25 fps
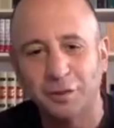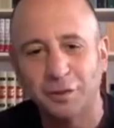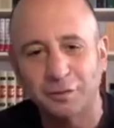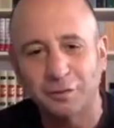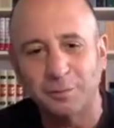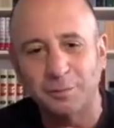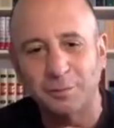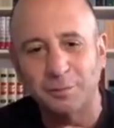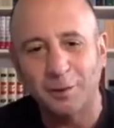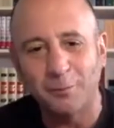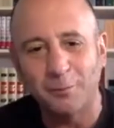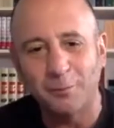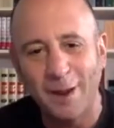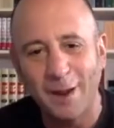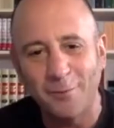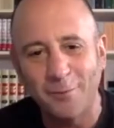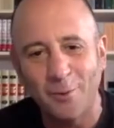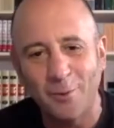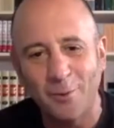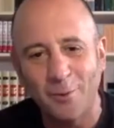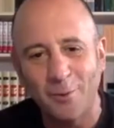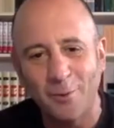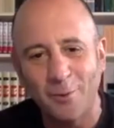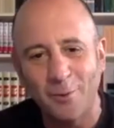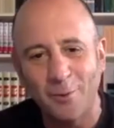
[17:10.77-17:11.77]
It's my red
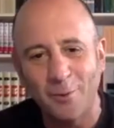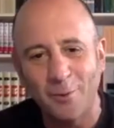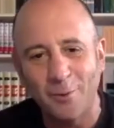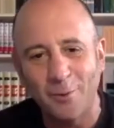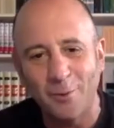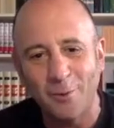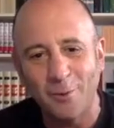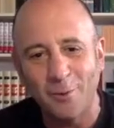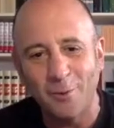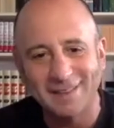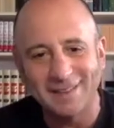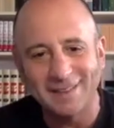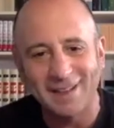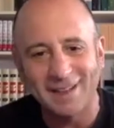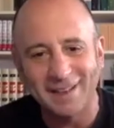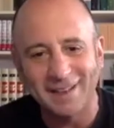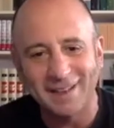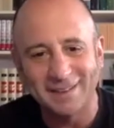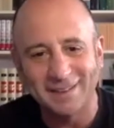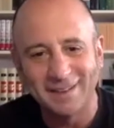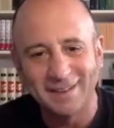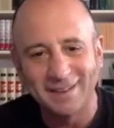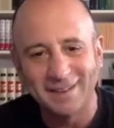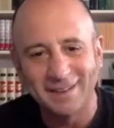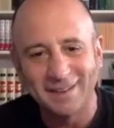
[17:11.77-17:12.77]
wine that I
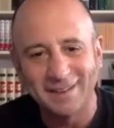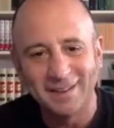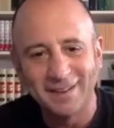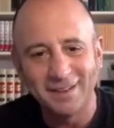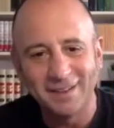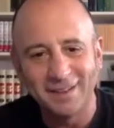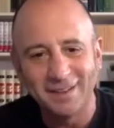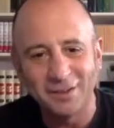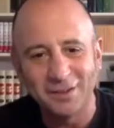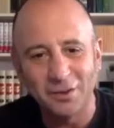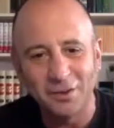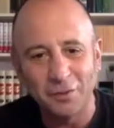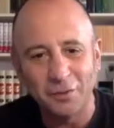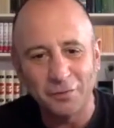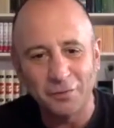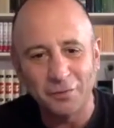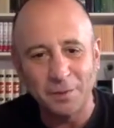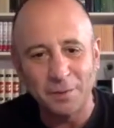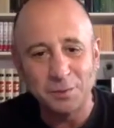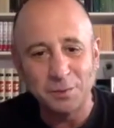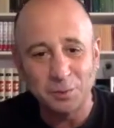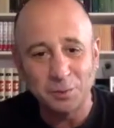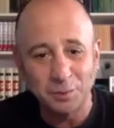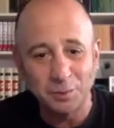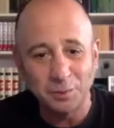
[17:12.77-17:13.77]
like, if
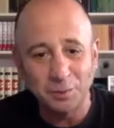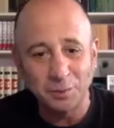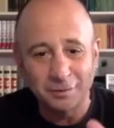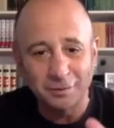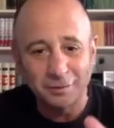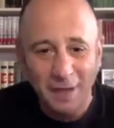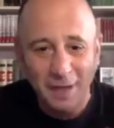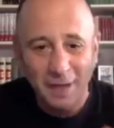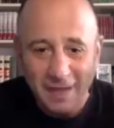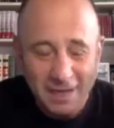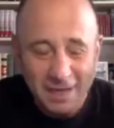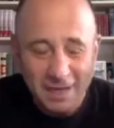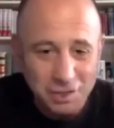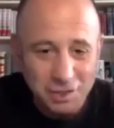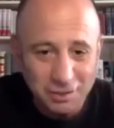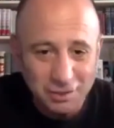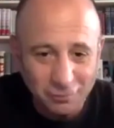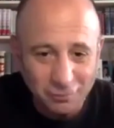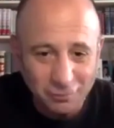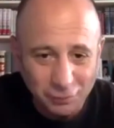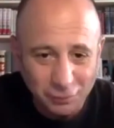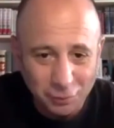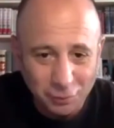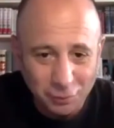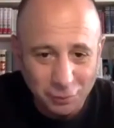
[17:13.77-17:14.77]
I'm doing some
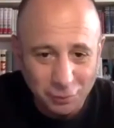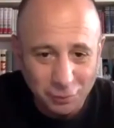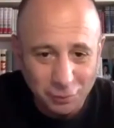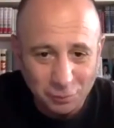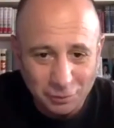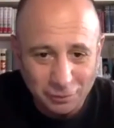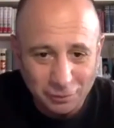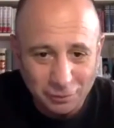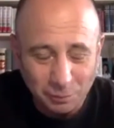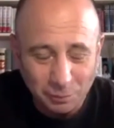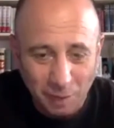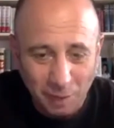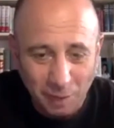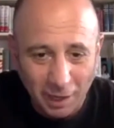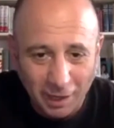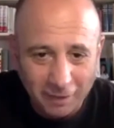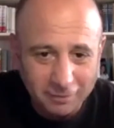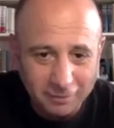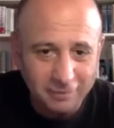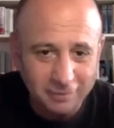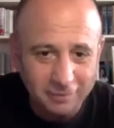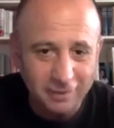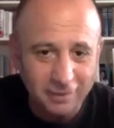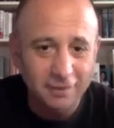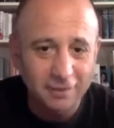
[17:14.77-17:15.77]
Asian food with
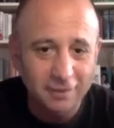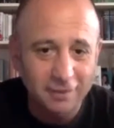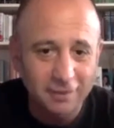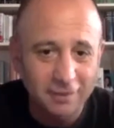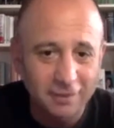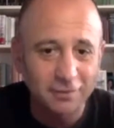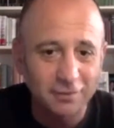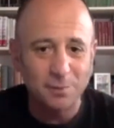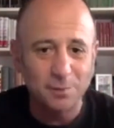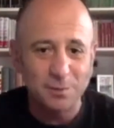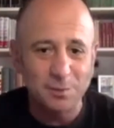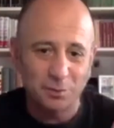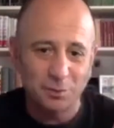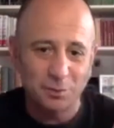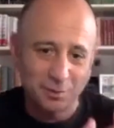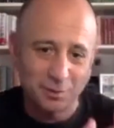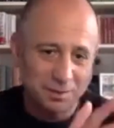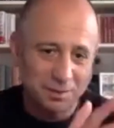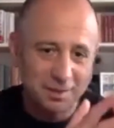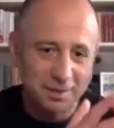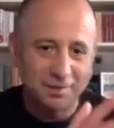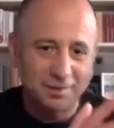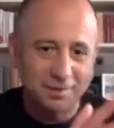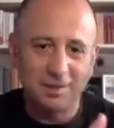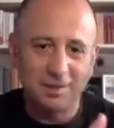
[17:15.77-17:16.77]
spice, even if I'm doing,